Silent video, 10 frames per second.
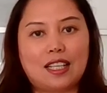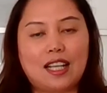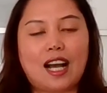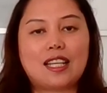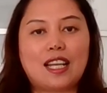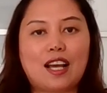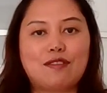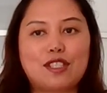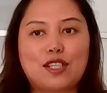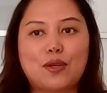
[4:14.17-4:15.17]
God
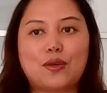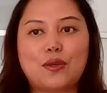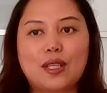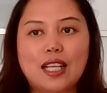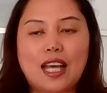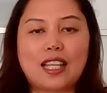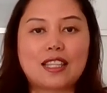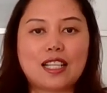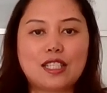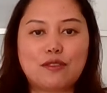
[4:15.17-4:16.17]
loves you. And
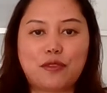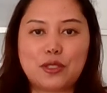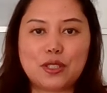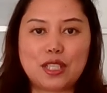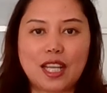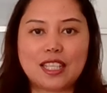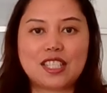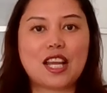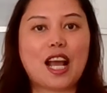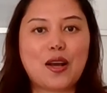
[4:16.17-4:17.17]
that's it for today.
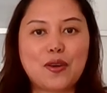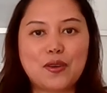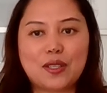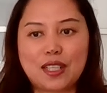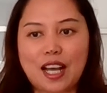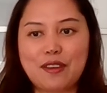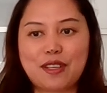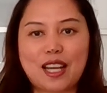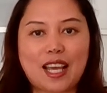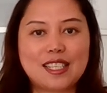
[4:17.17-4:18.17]
Ciao. Have
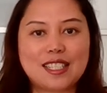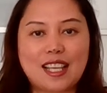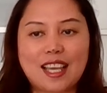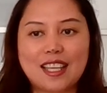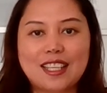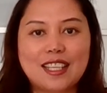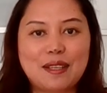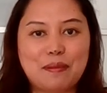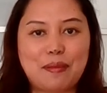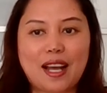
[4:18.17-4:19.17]
a nice day.
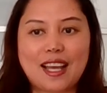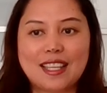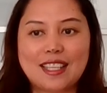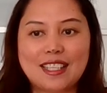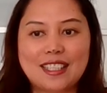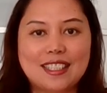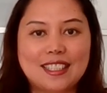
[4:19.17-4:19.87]
Bye.